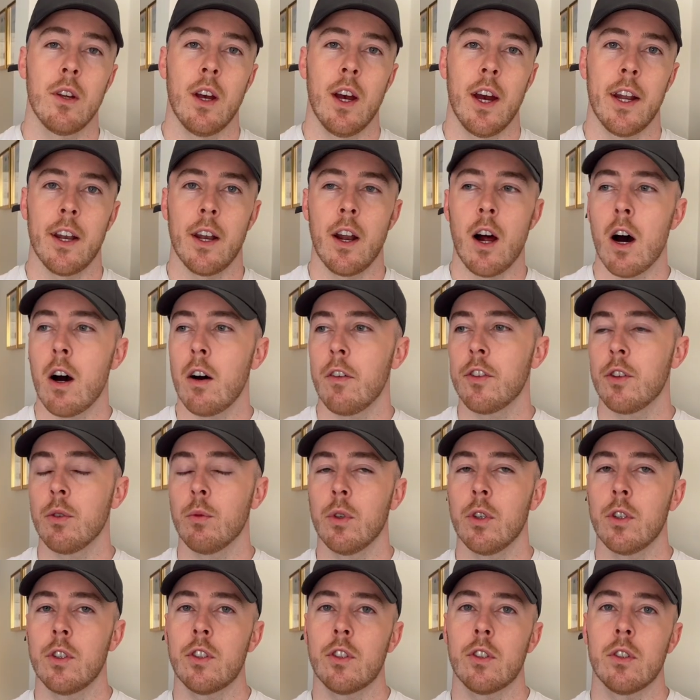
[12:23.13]
And then
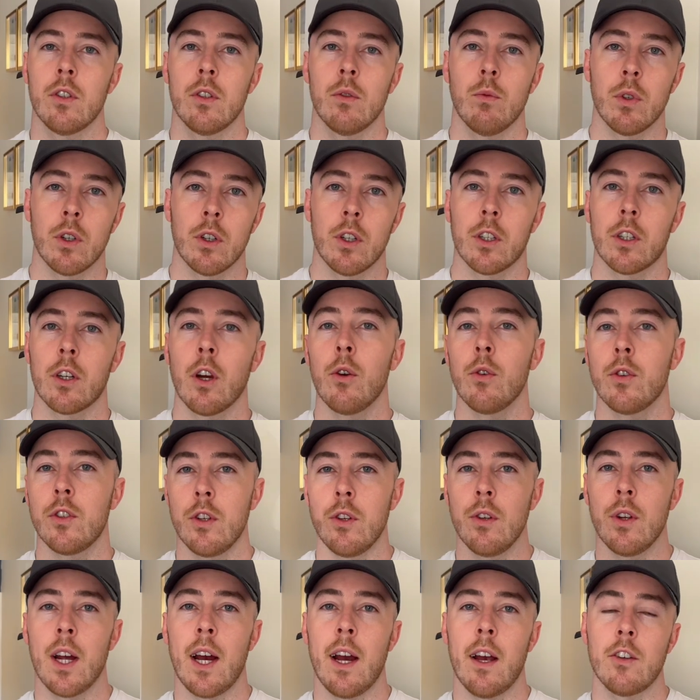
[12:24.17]
afterwards, we're going to go
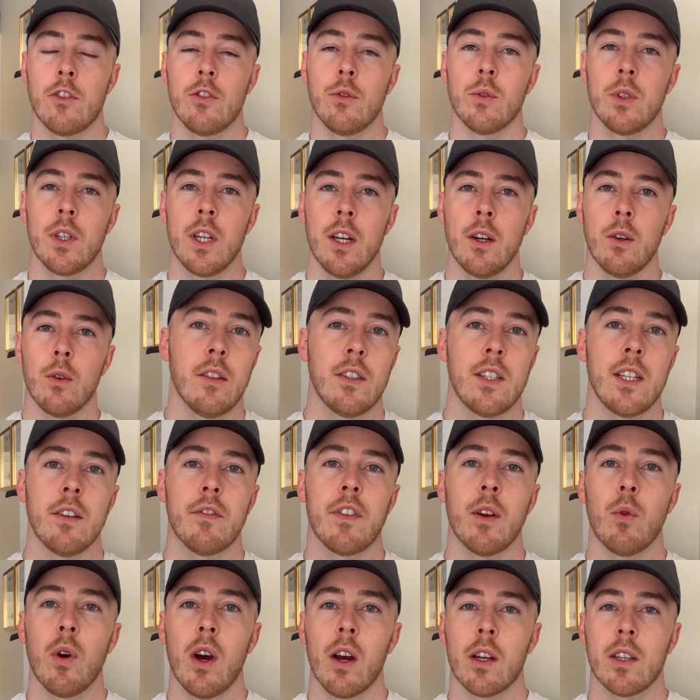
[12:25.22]
to that actual deal, see if
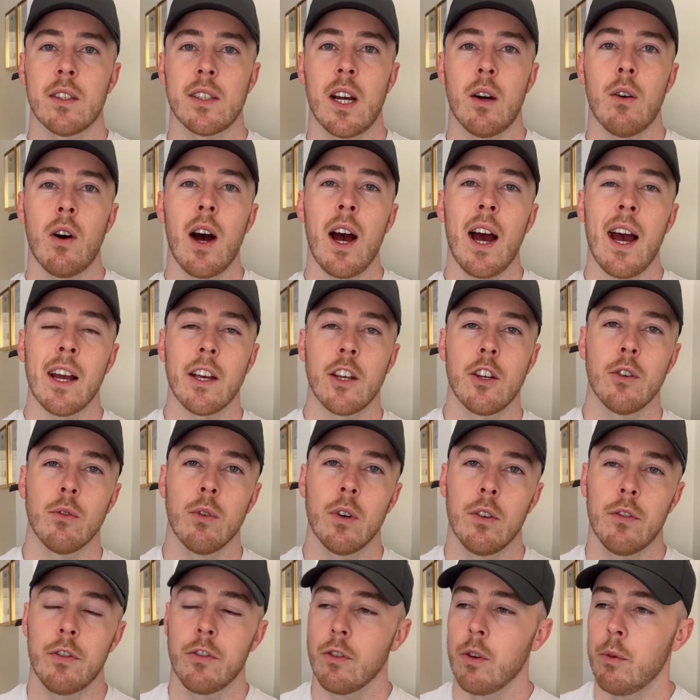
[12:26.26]
the workings out are
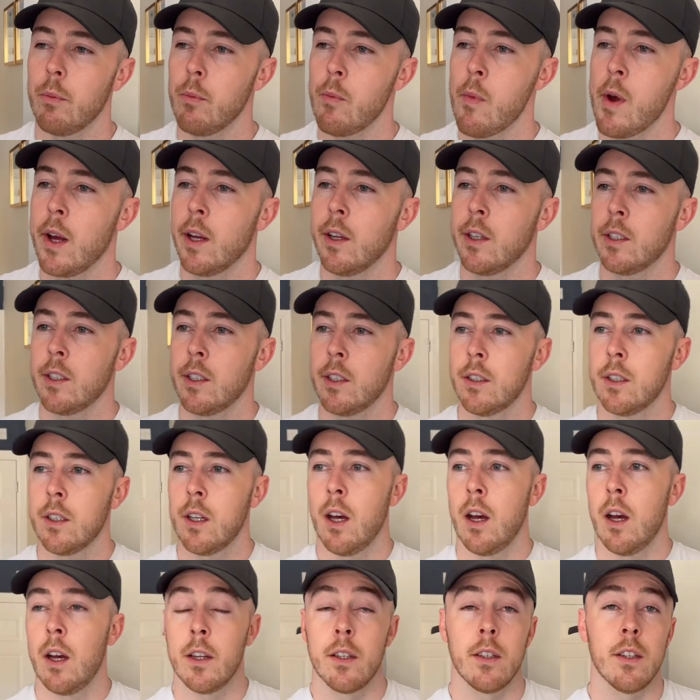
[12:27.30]
accurate from
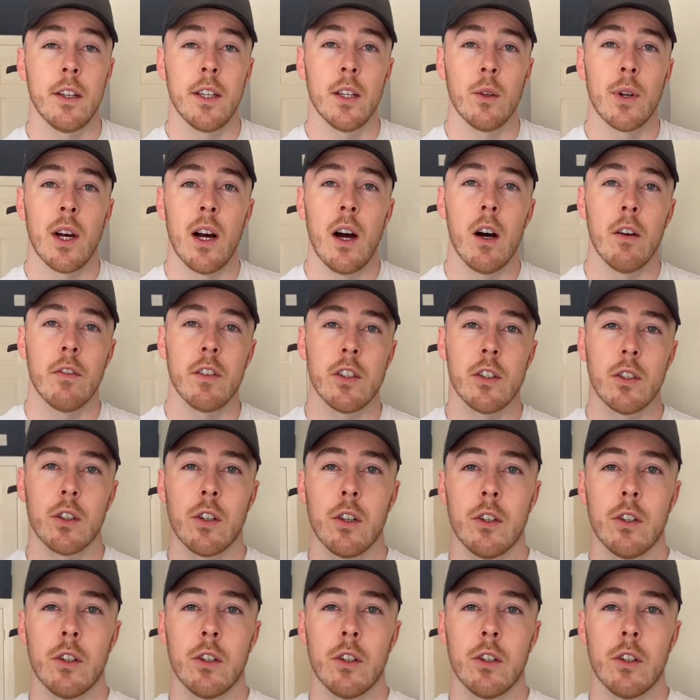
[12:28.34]
uh, the deal that Harvey took